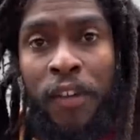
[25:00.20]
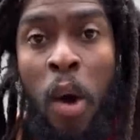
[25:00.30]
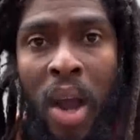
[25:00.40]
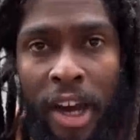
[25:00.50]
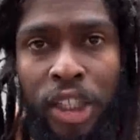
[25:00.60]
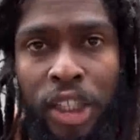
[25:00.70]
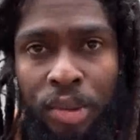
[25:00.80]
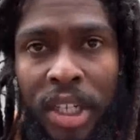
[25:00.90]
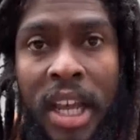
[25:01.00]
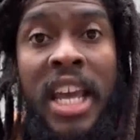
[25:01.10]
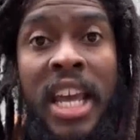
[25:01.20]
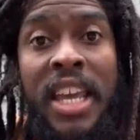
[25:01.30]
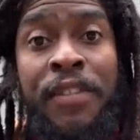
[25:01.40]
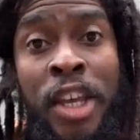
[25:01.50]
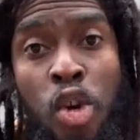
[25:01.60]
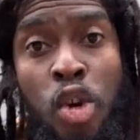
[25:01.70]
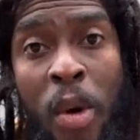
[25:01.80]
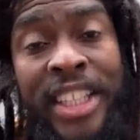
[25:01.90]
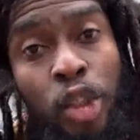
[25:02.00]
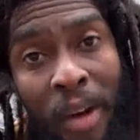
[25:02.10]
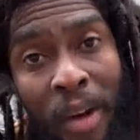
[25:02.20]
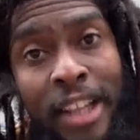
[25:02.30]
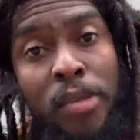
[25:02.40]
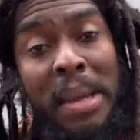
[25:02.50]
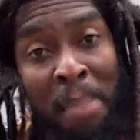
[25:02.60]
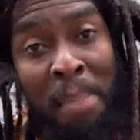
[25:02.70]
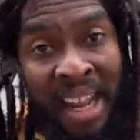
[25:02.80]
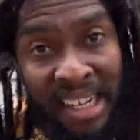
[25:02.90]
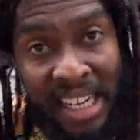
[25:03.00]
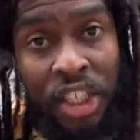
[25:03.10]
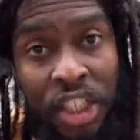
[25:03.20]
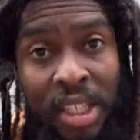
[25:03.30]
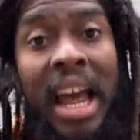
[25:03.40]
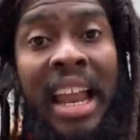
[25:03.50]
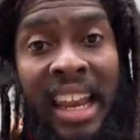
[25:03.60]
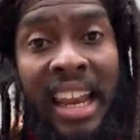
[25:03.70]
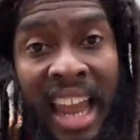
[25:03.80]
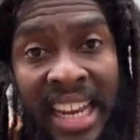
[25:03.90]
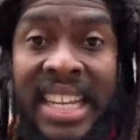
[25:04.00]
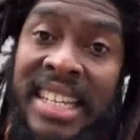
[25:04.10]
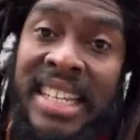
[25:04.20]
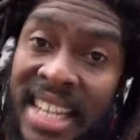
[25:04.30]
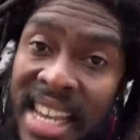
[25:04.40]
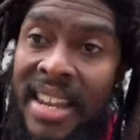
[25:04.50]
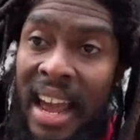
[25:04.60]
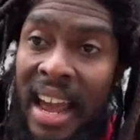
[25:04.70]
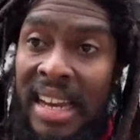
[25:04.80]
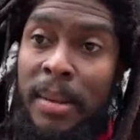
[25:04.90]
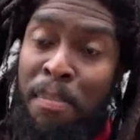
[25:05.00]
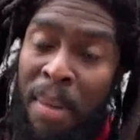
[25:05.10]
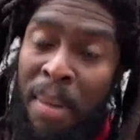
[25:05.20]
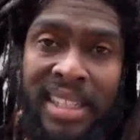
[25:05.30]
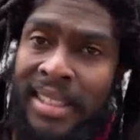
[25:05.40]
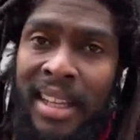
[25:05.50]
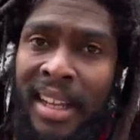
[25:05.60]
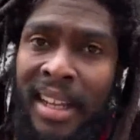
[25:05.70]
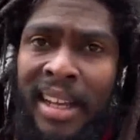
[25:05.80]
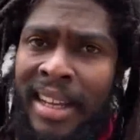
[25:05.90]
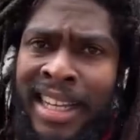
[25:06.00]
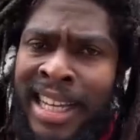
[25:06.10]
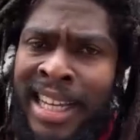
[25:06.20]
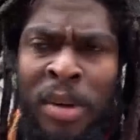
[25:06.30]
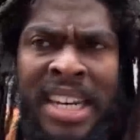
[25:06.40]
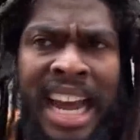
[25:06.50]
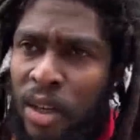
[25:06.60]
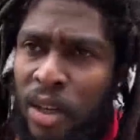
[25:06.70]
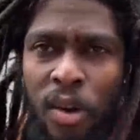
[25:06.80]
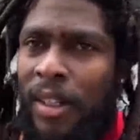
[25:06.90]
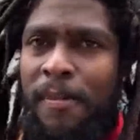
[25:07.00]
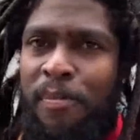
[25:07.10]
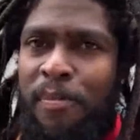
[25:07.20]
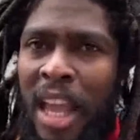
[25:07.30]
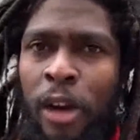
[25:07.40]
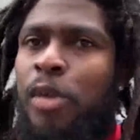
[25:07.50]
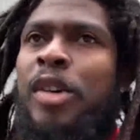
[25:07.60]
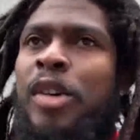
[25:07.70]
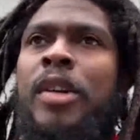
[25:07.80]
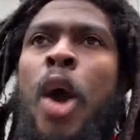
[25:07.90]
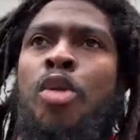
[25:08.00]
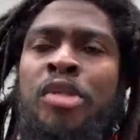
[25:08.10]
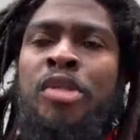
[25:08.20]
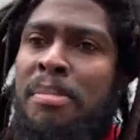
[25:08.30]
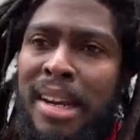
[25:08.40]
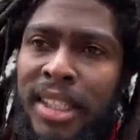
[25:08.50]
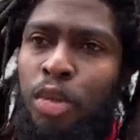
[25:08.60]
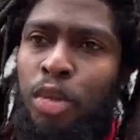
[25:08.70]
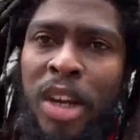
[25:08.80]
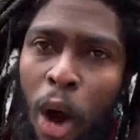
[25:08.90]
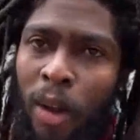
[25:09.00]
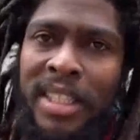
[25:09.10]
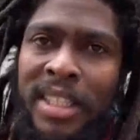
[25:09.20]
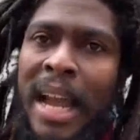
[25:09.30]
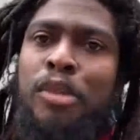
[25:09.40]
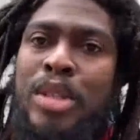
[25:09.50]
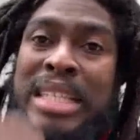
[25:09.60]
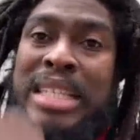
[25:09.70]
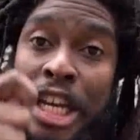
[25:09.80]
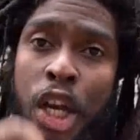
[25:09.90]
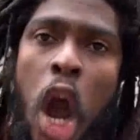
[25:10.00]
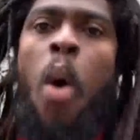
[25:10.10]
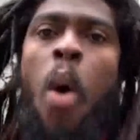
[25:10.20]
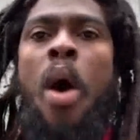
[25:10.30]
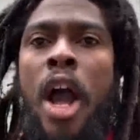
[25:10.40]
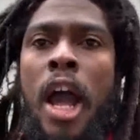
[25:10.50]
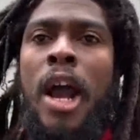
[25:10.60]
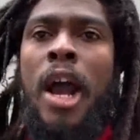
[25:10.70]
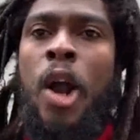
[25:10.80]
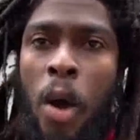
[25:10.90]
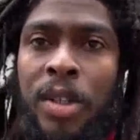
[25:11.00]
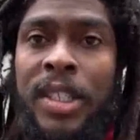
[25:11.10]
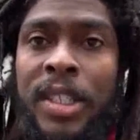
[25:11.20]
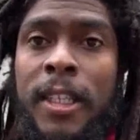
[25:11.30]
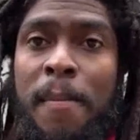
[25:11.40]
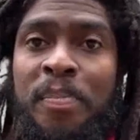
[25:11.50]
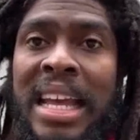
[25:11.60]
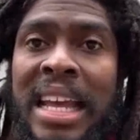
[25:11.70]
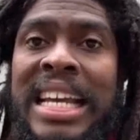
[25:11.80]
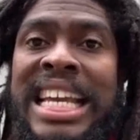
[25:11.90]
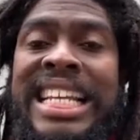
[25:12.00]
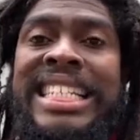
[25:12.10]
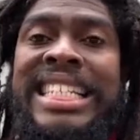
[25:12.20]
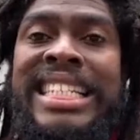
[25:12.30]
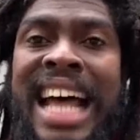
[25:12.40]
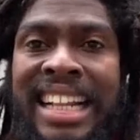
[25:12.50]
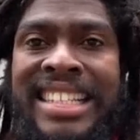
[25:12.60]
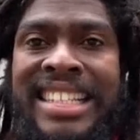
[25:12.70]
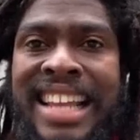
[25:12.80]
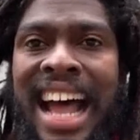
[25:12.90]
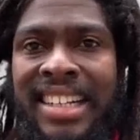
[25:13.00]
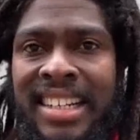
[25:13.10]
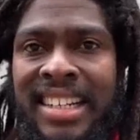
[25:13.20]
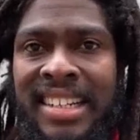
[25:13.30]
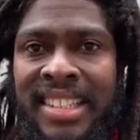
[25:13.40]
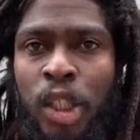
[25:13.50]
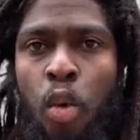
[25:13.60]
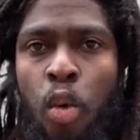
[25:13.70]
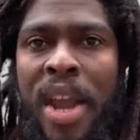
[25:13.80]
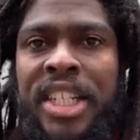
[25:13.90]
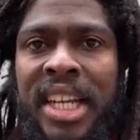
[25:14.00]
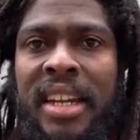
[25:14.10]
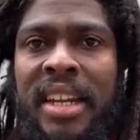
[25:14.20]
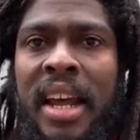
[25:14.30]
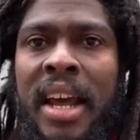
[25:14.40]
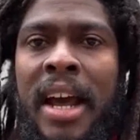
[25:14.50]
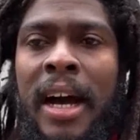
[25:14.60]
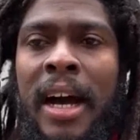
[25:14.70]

of our country. If the US tried to make bad election like they did in the past, it will be not good. And we will be in the street all the time to say no, because it is not that the situation